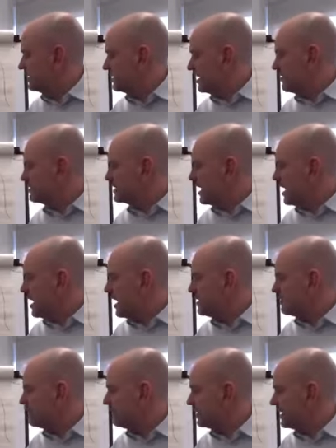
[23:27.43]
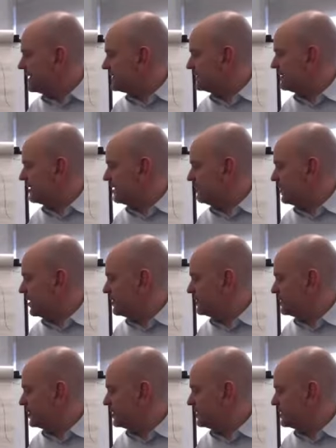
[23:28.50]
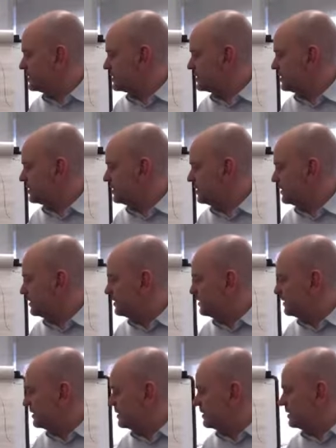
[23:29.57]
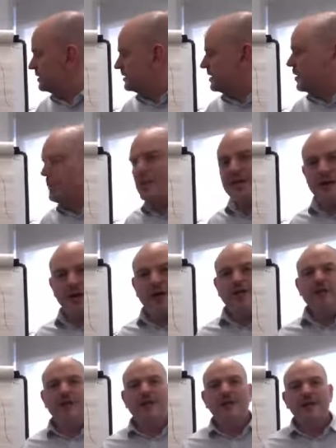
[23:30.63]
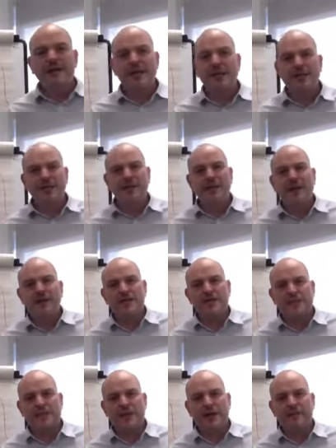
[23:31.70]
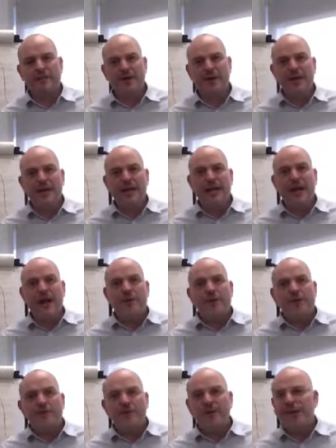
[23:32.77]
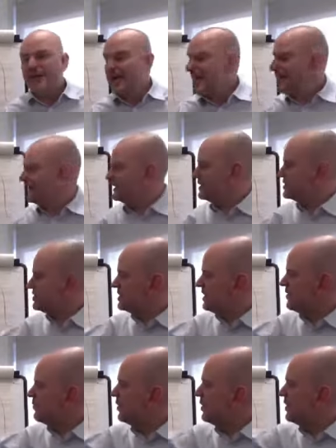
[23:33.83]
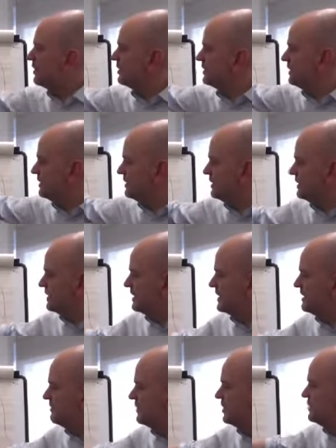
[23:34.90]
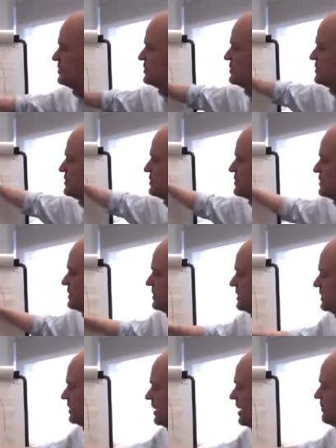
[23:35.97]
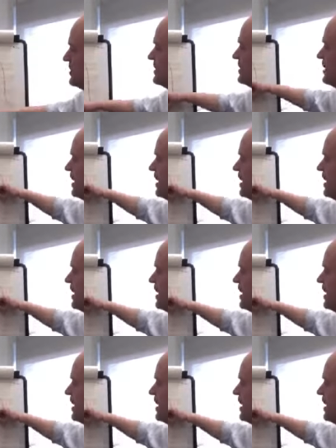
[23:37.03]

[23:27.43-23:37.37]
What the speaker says: those unpleasant emotions, we kind of think they're going to last forever. And we forget that, you know what? Emotions come and